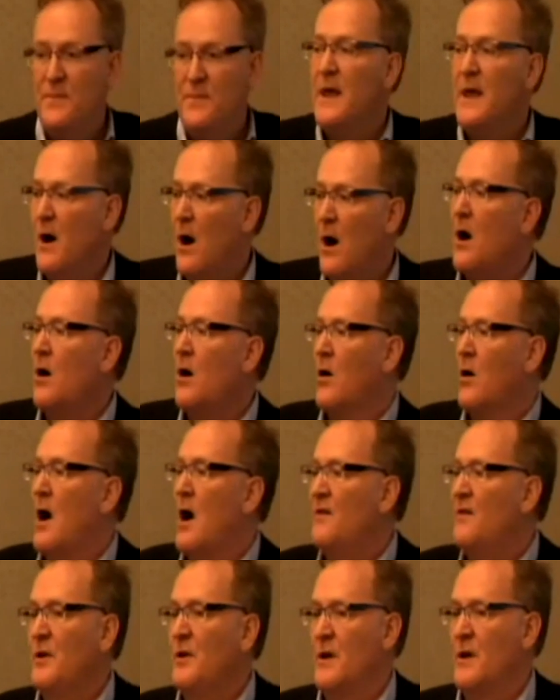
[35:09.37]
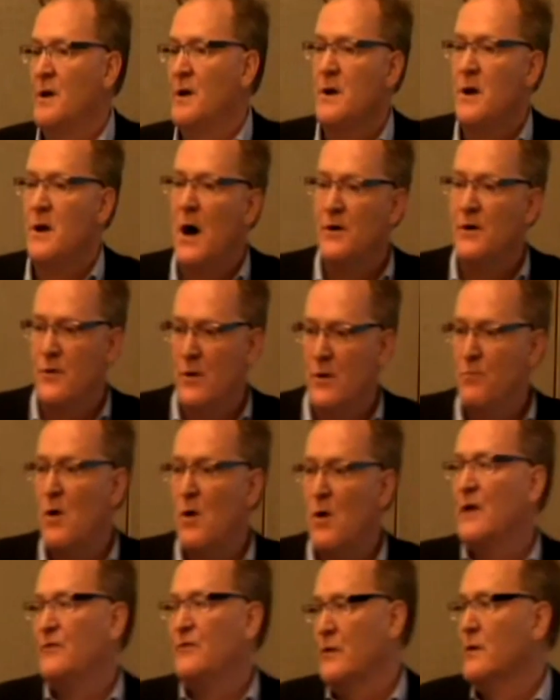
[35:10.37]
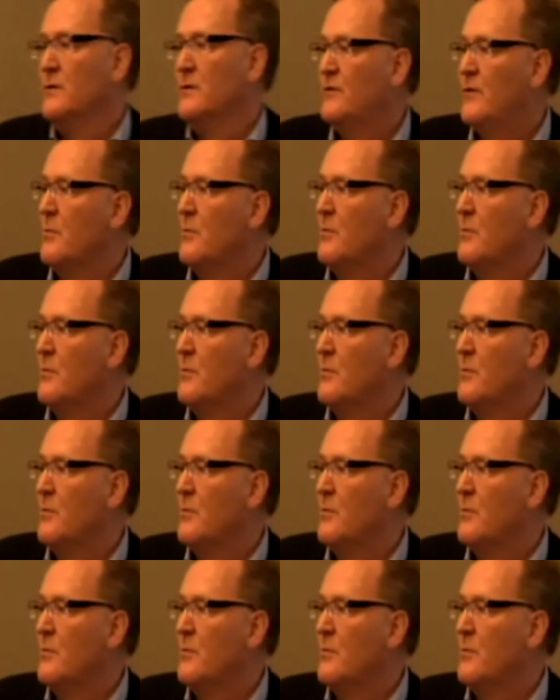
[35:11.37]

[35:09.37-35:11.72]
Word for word: they are often under pressure